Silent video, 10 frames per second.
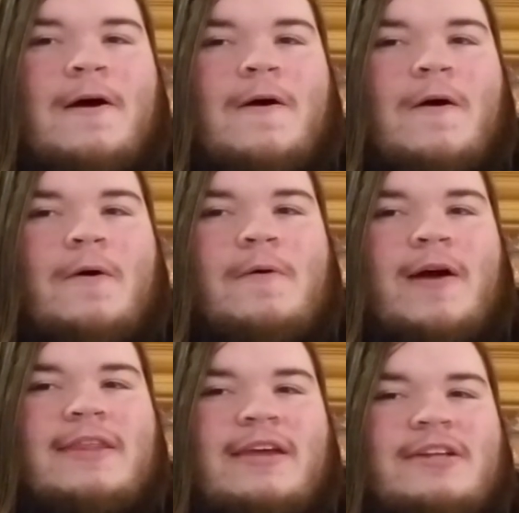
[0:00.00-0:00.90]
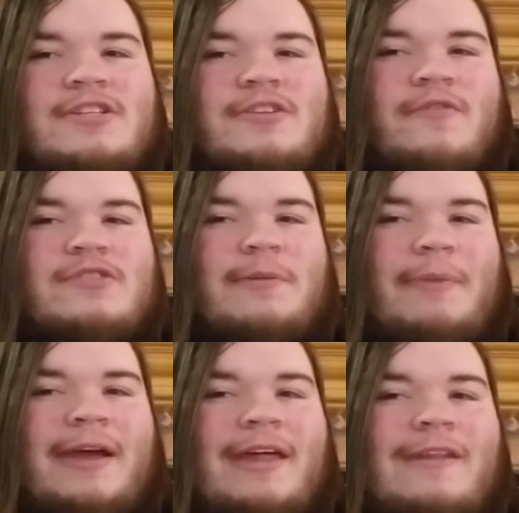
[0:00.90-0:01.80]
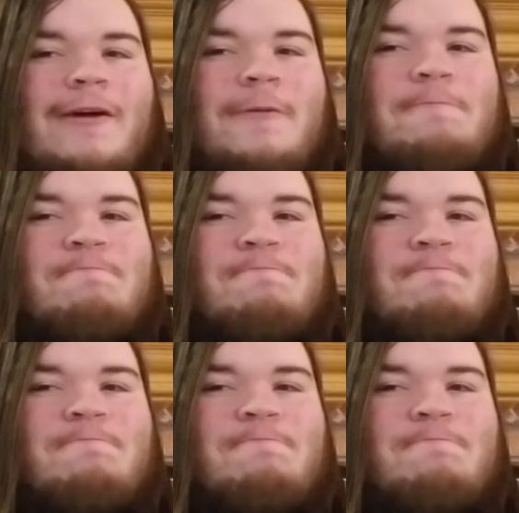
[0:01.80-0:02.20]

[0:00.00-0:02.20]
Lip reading: Oh, I think I just overstepped my hand there.